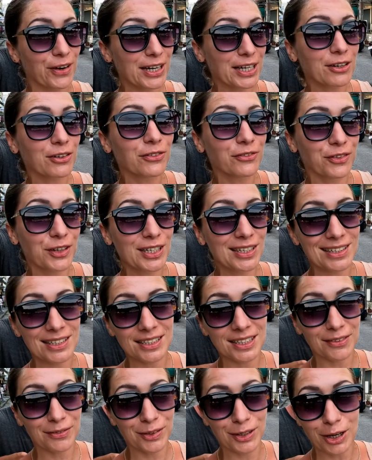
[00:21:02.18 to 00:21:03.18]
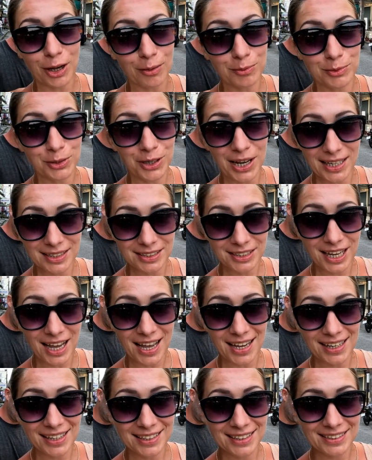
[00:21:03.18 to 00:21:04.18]
very convenient if you come to Hat
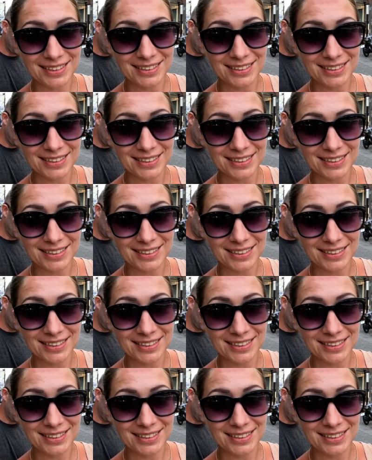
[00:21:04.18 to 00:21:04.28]
Yai.